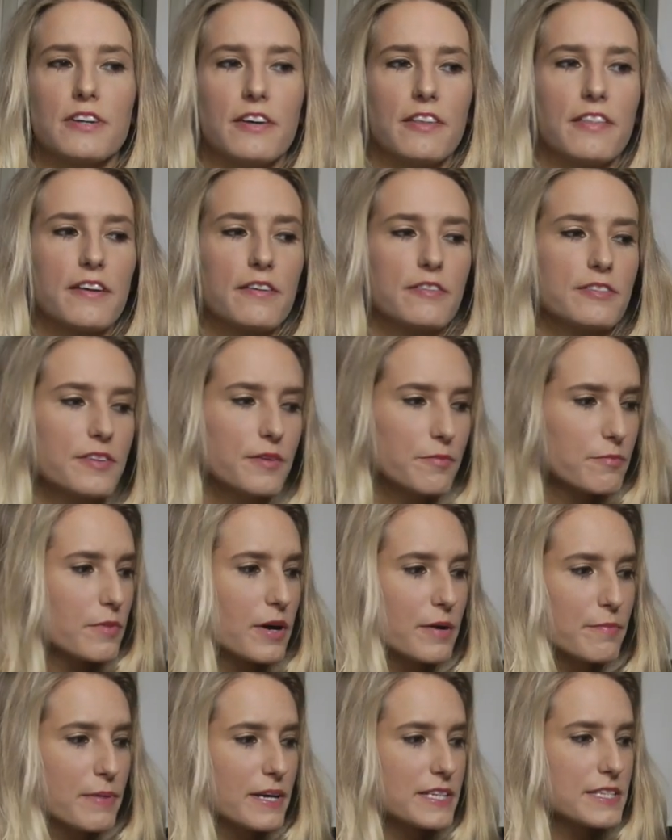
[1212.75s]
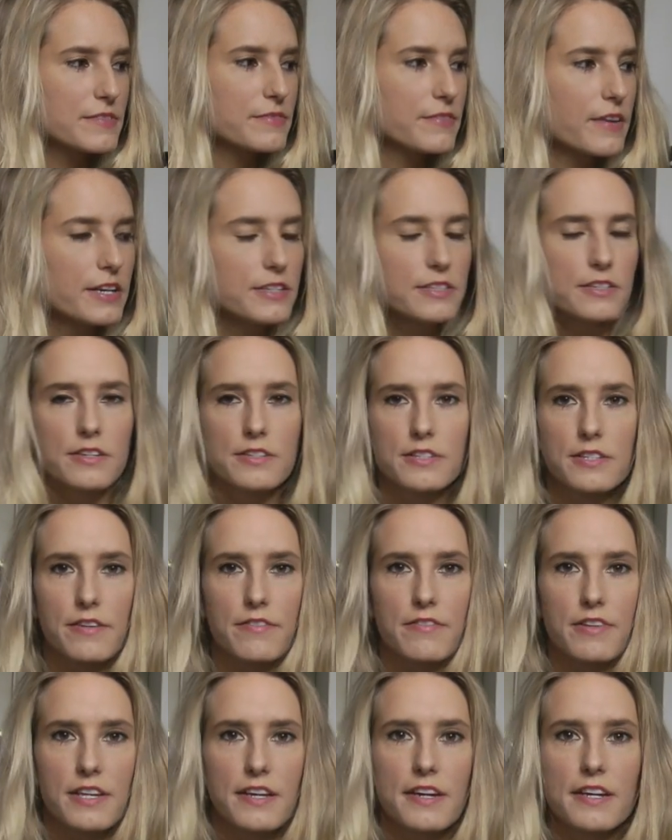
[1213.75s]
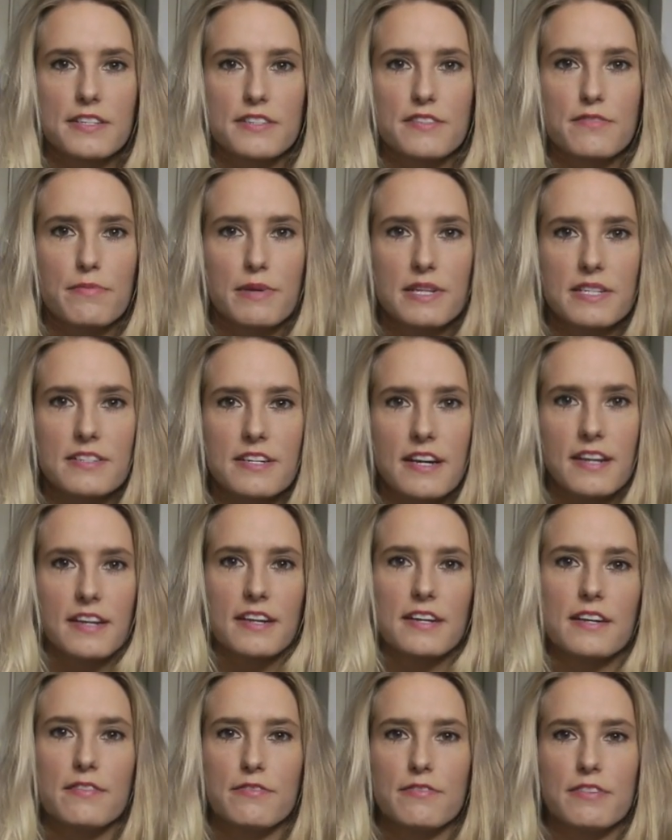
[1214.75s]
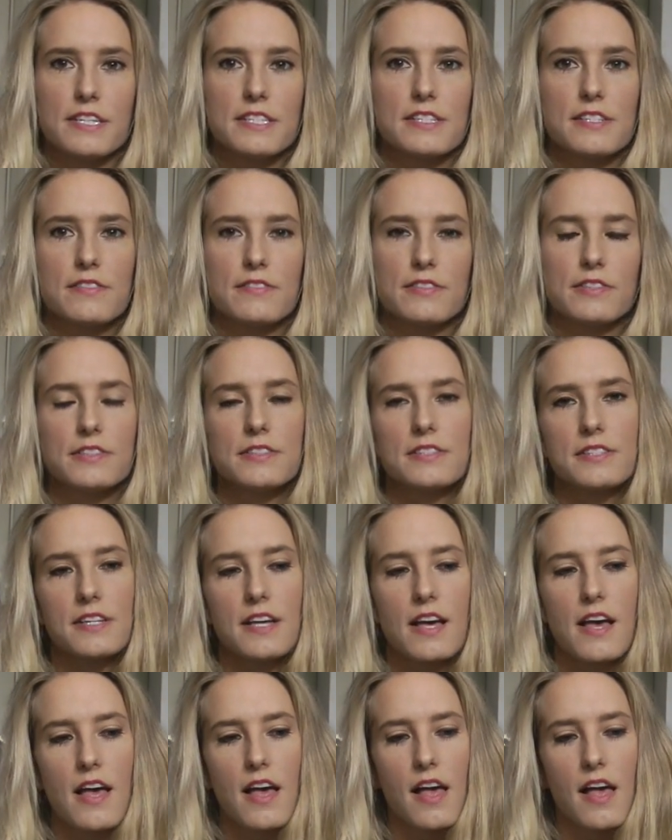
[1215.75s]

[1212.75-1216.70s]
I think some of my best photos over the years have been taken at festivals.